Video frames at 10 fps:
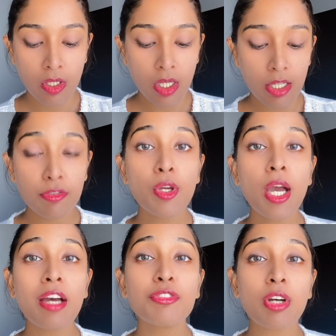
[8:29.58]
If you
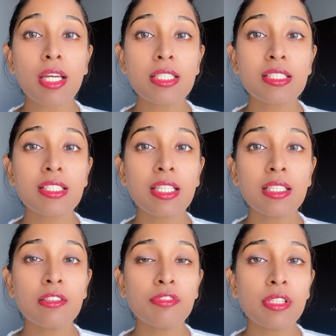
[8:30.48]
have dry
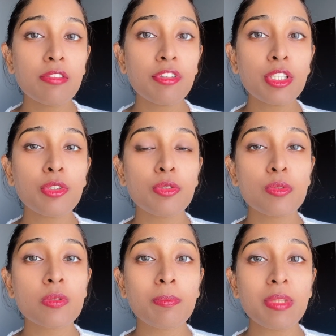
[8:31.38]
skin, feel free to
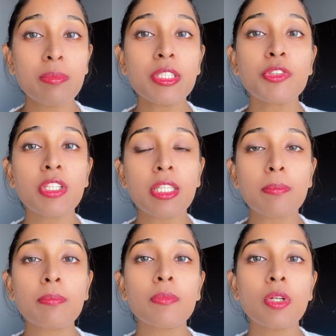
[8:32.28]
use BB cream,